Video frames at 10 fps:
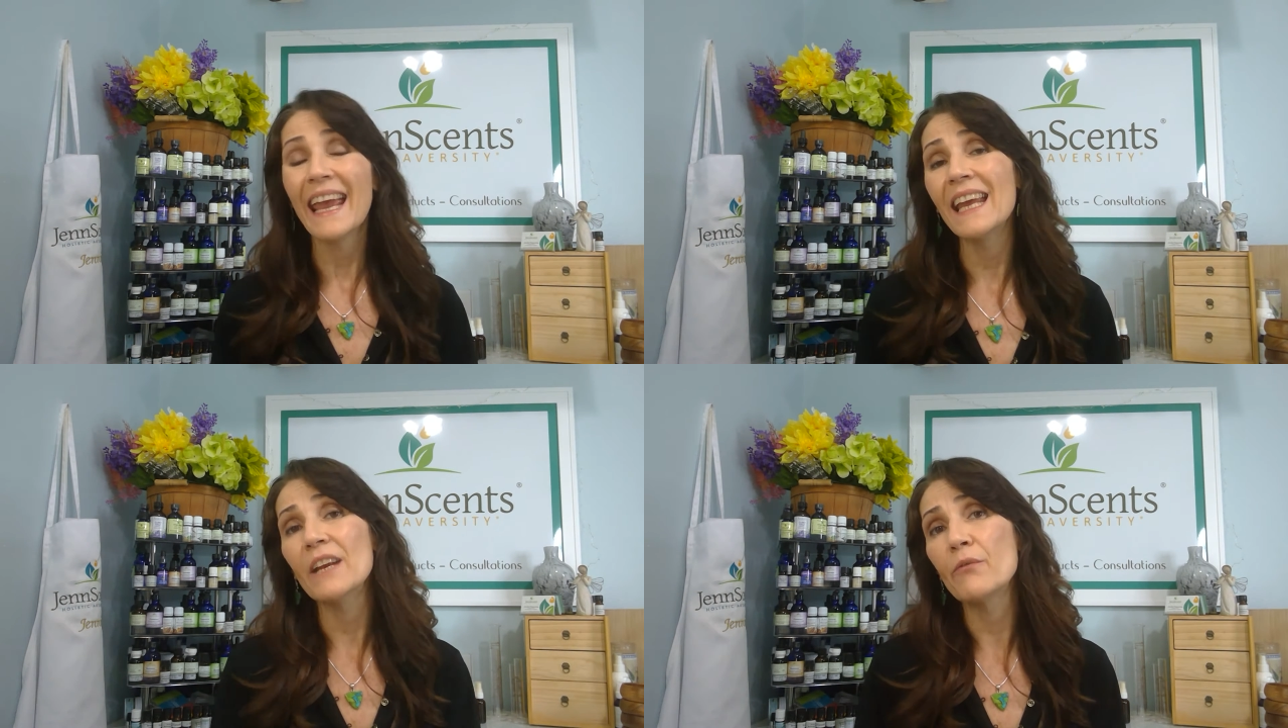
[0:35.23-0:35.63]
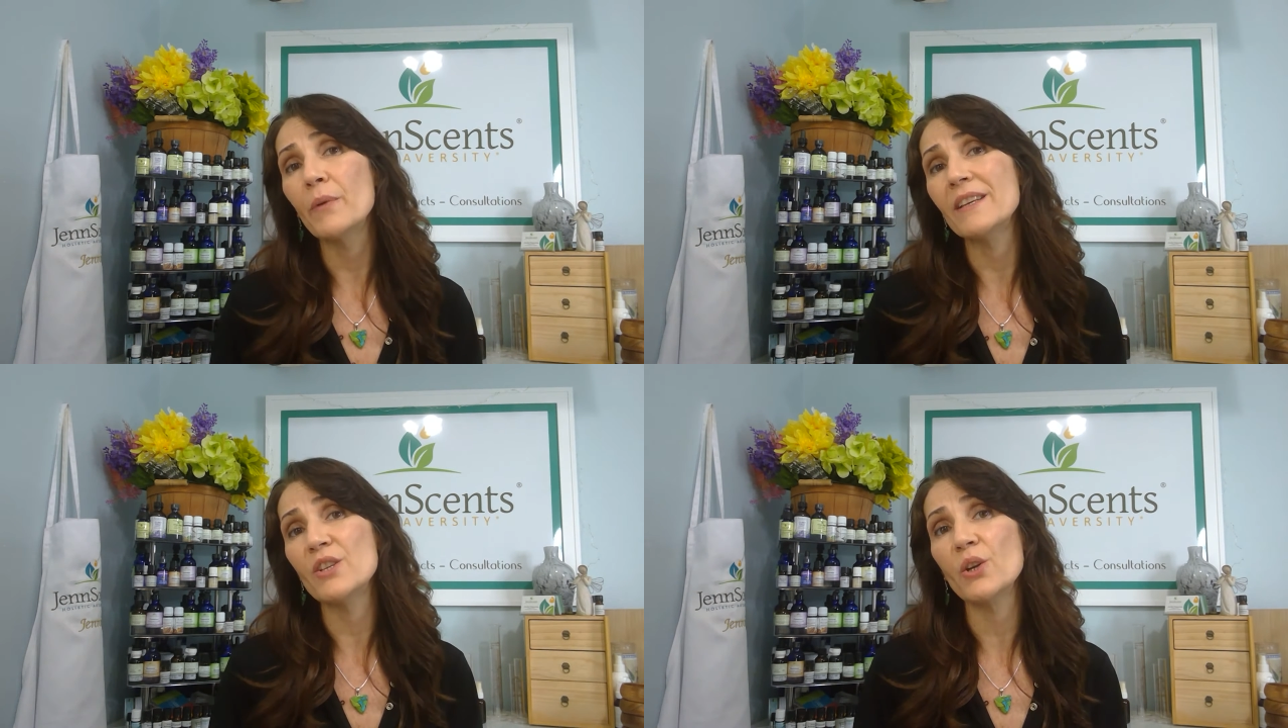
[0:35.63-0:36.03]
and if
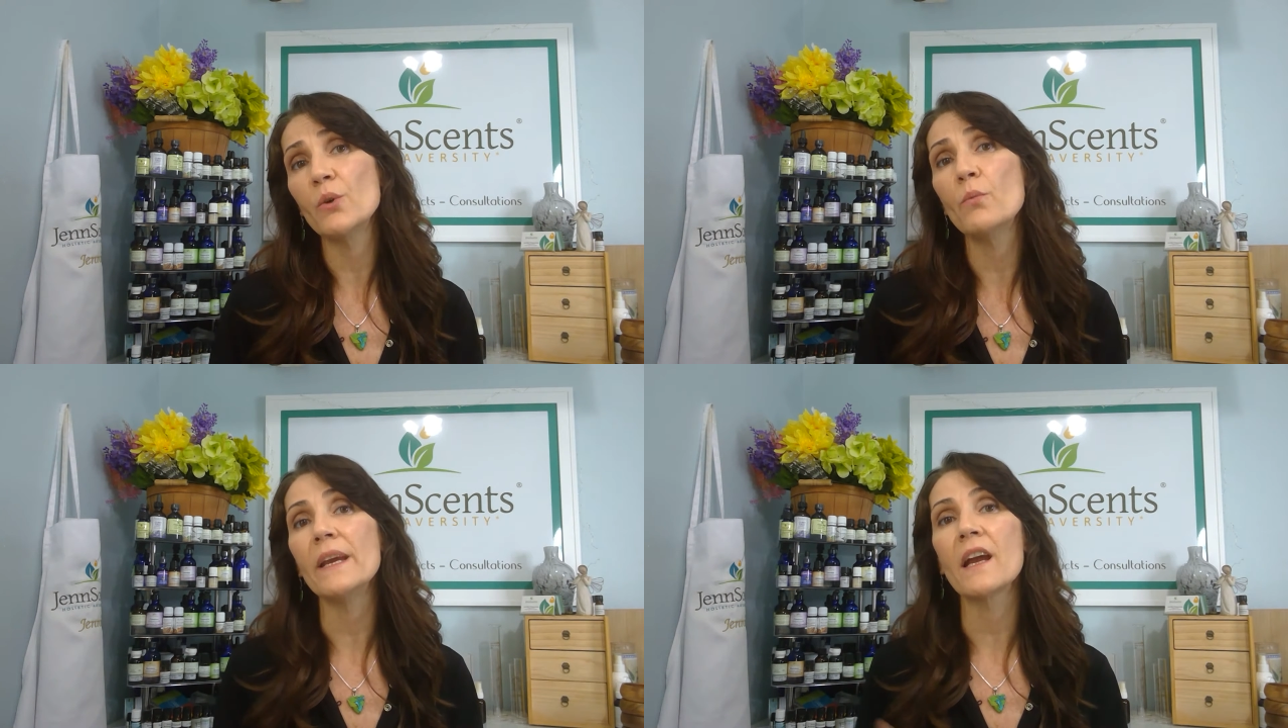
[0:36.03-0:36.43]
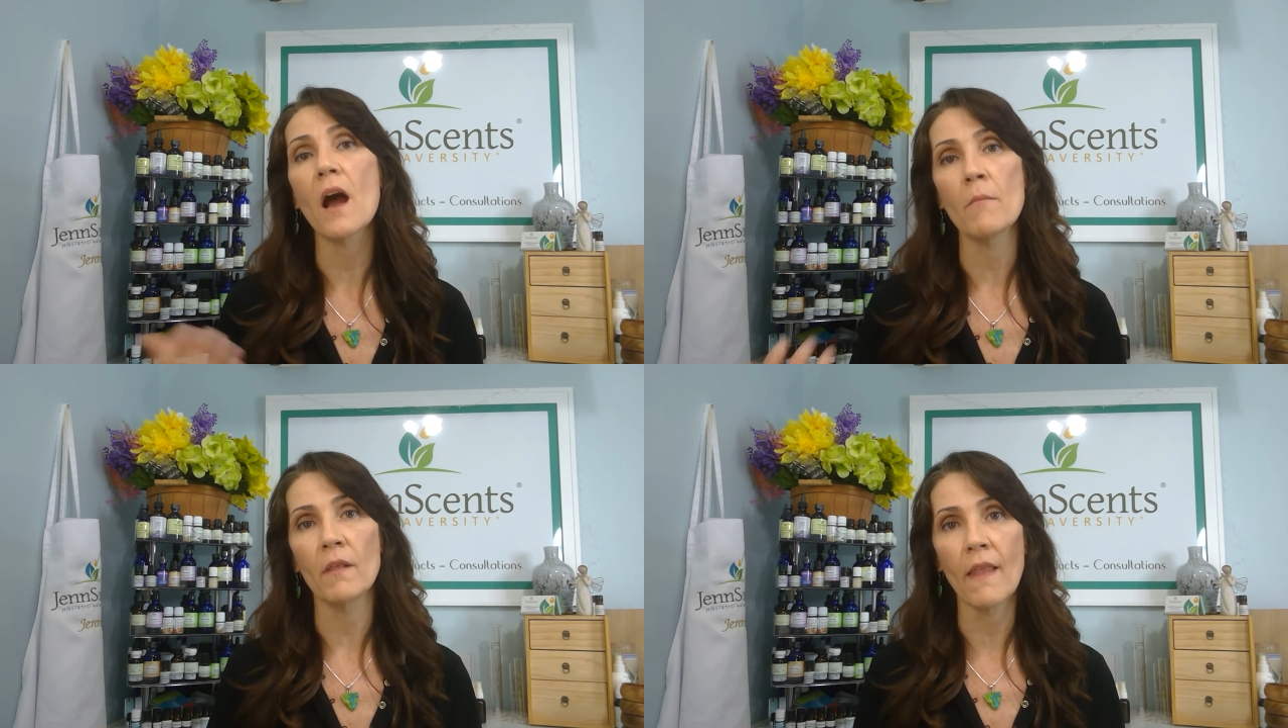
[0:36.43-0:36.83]
we do we
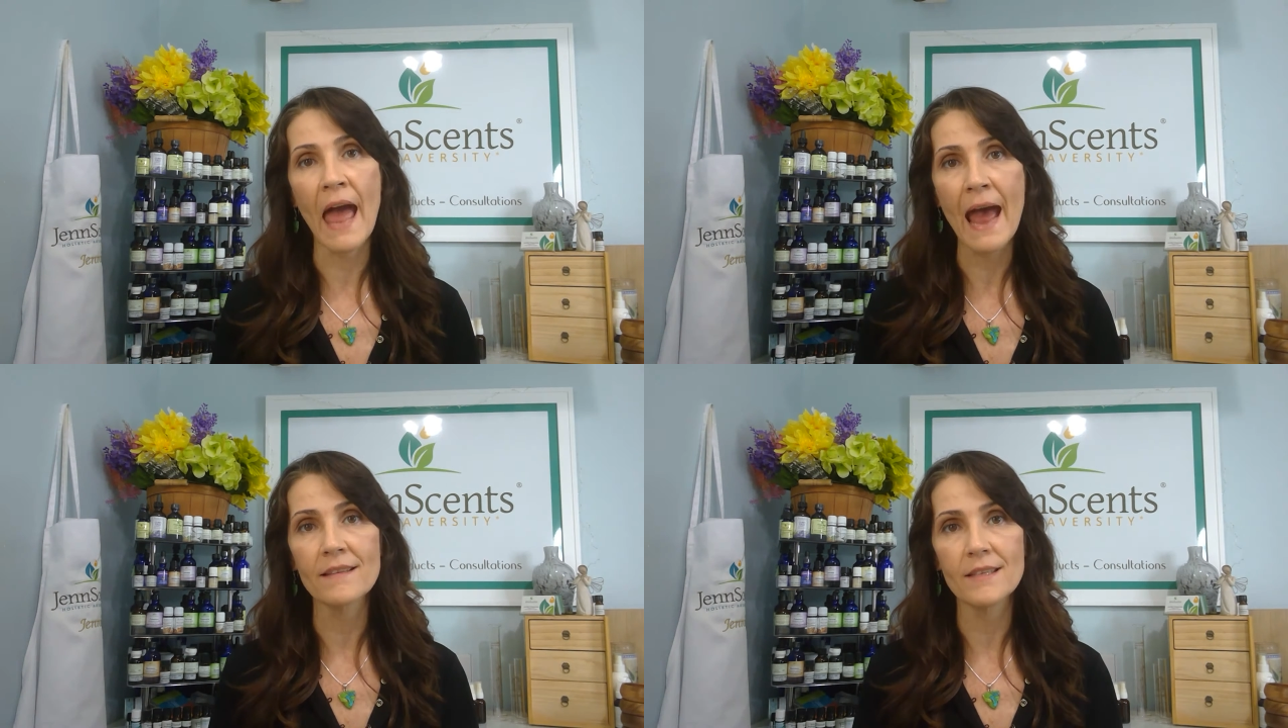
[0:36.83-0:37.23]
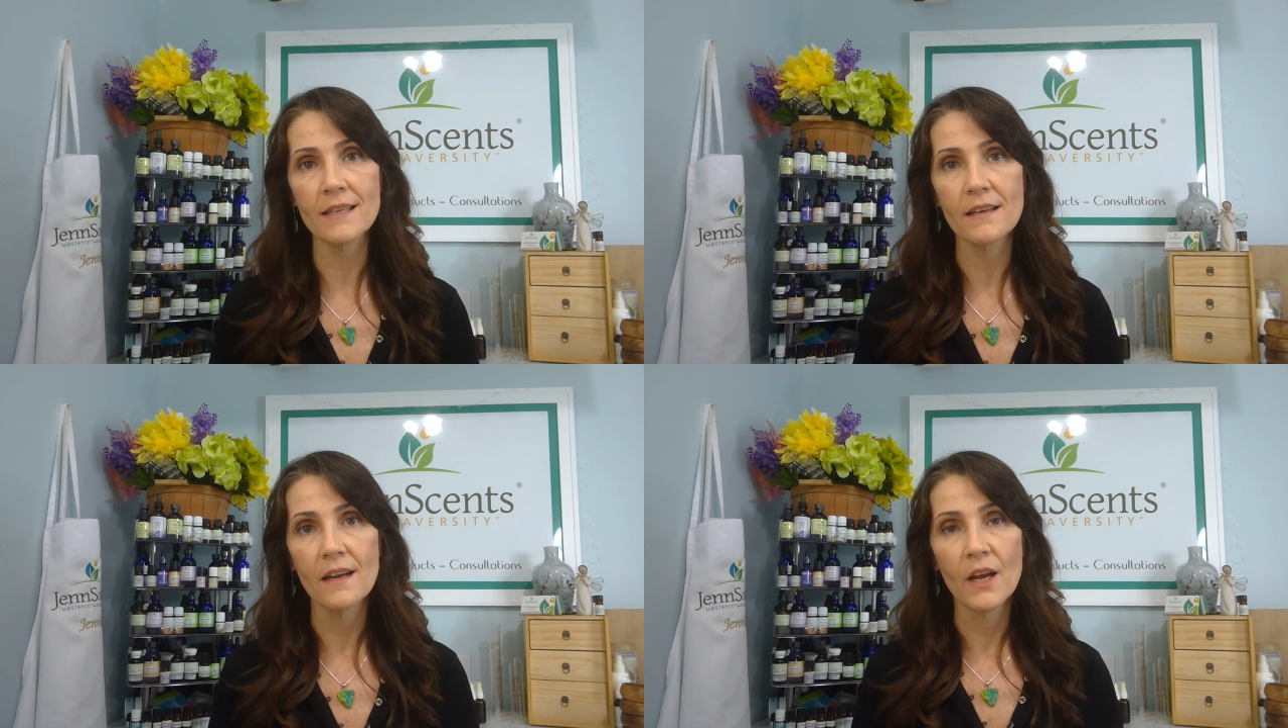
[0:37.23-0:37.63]
come
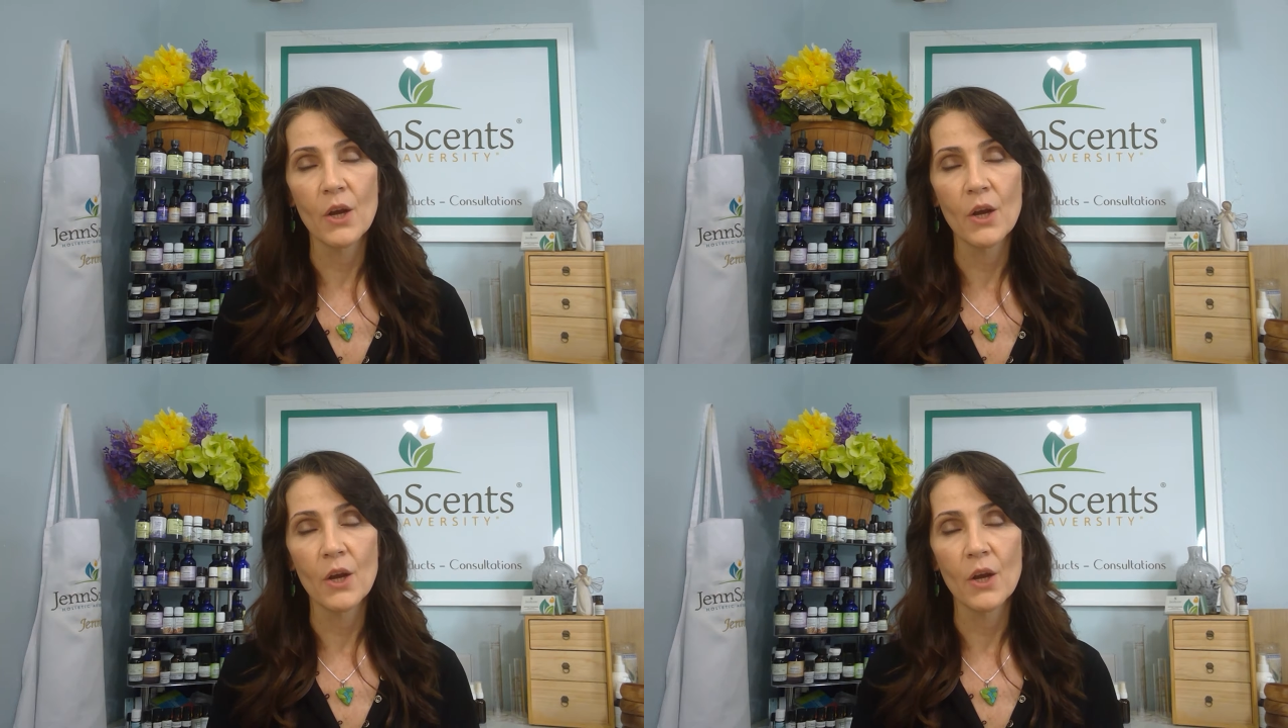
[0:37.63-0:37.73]
last